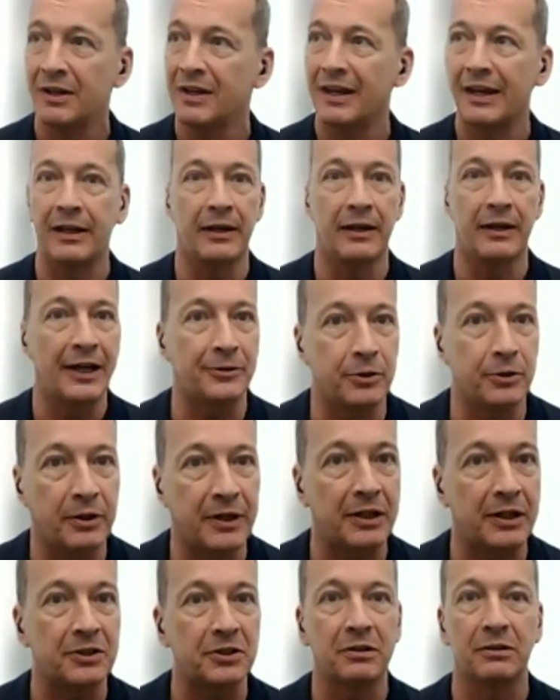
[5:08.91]
in
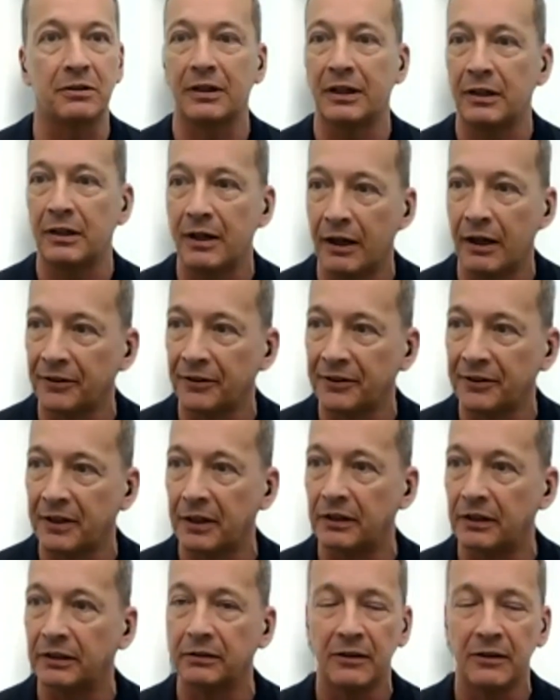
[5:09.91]
education, in
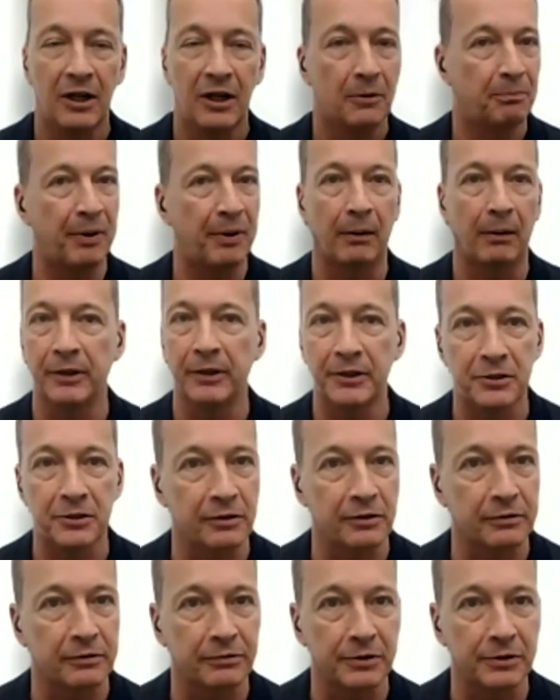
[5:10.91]
healthcare, public
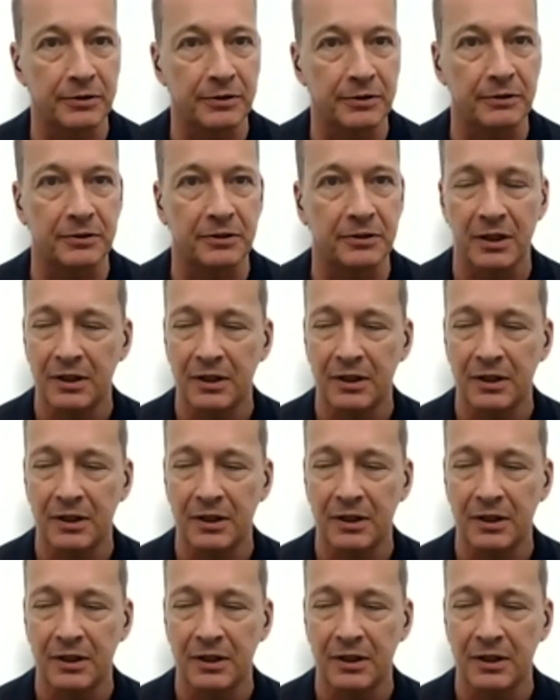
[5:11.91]
services,